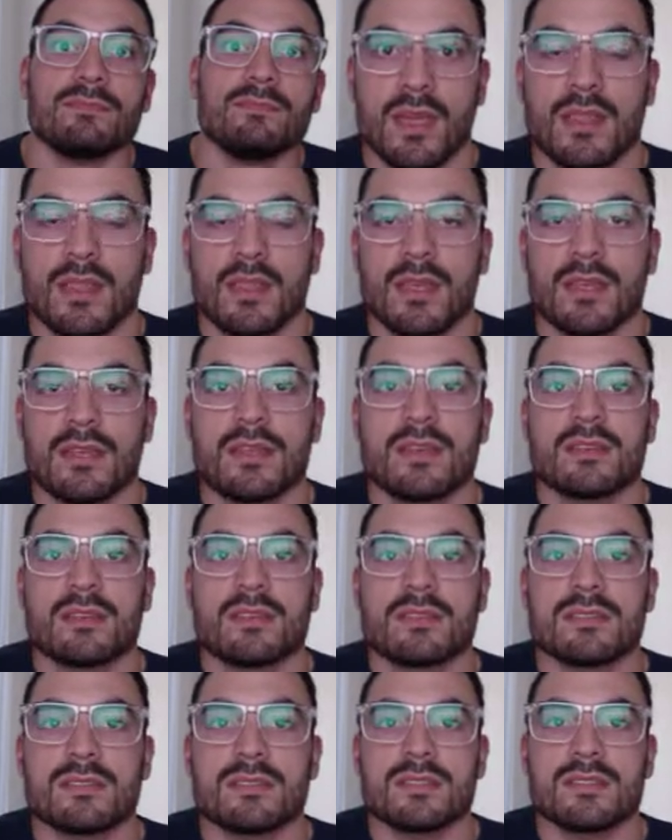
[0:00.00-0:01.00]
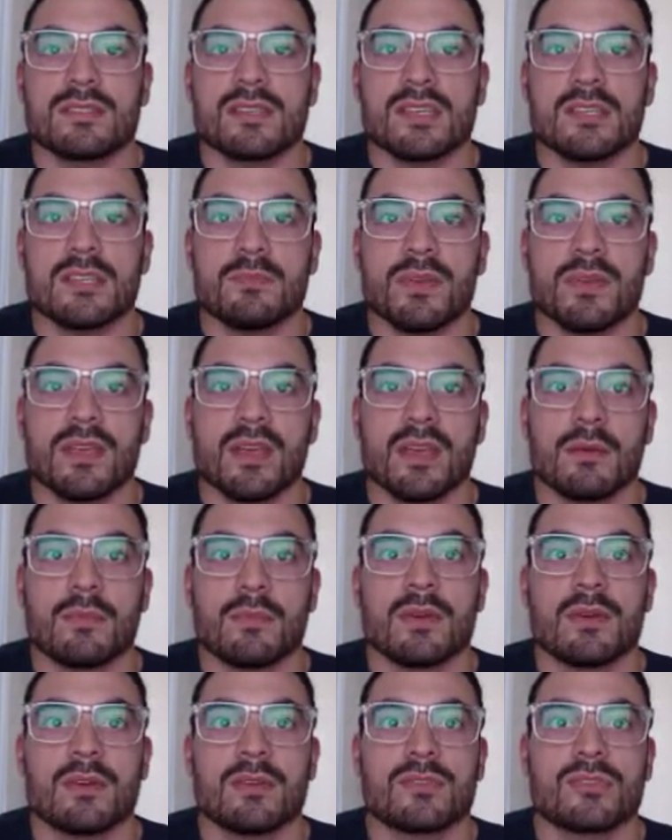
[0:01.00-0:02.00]
And then 6 p.m.
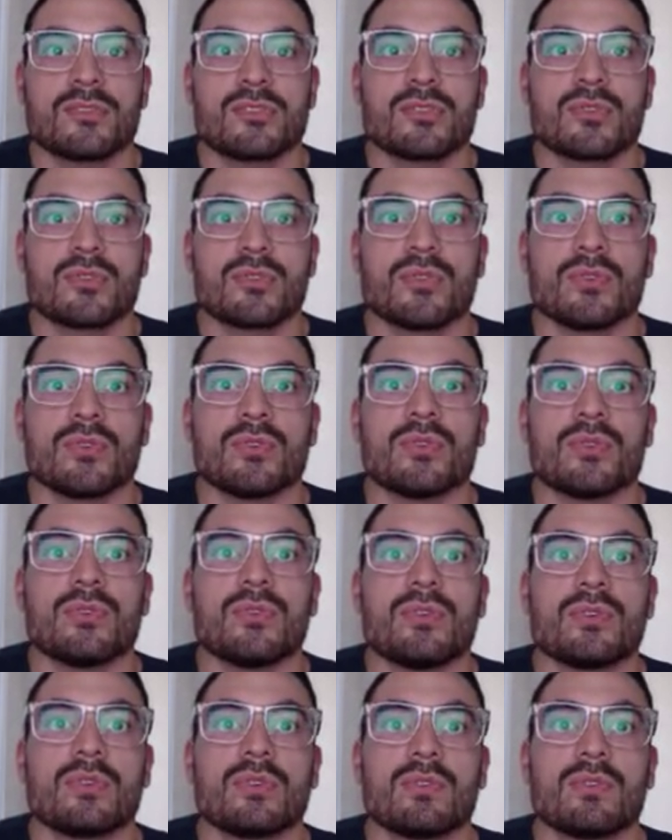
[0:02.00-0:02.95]
to